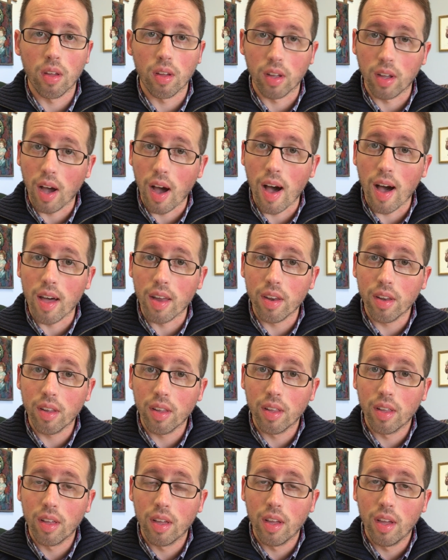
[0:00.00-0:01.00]
God
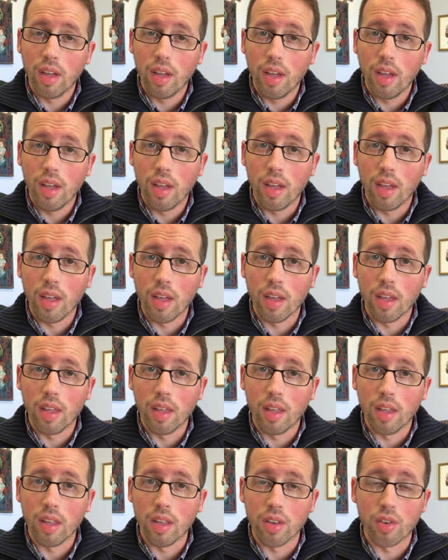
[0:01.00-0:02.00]

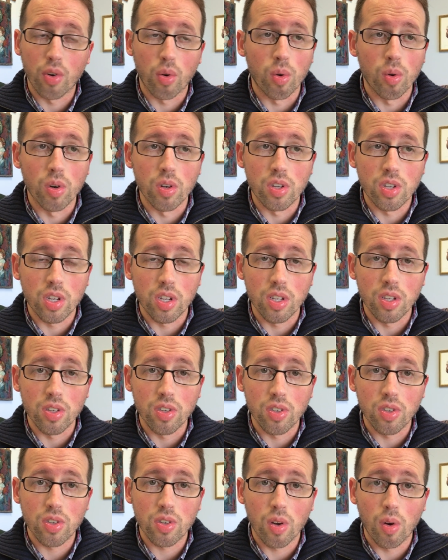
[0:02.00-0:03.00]
and towards
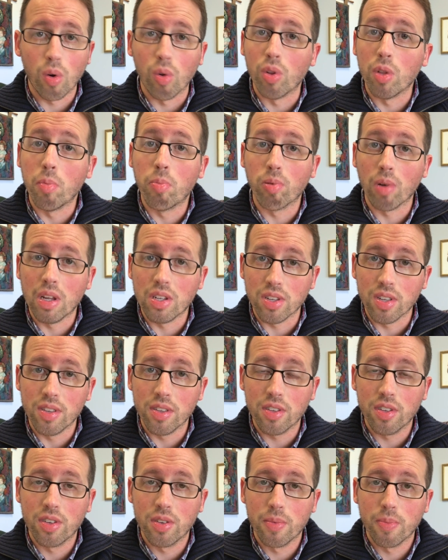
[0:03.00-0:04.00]
his holy
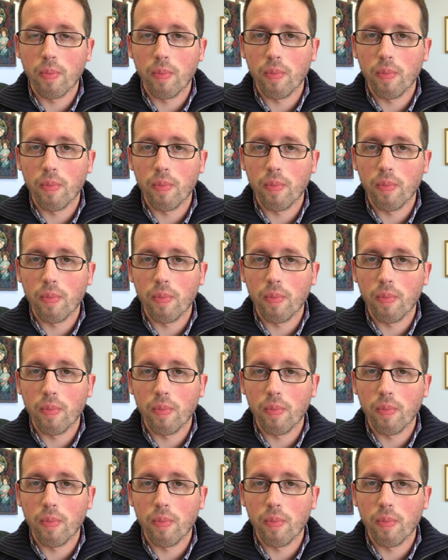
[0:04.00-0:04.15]
presence.